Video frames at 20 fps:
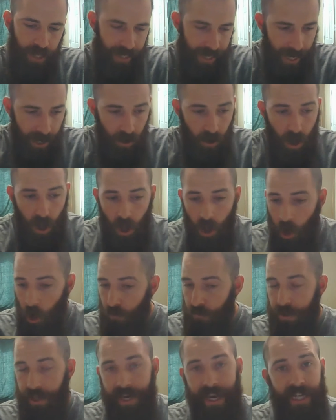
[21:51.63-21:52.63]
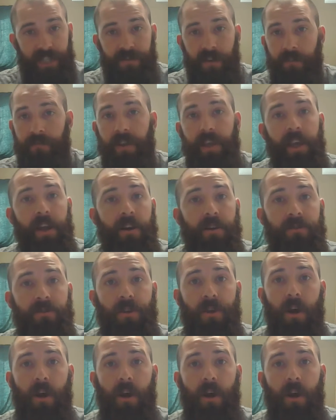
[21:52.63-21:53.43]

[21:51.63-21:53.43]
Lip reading: Now, over the next 50 years,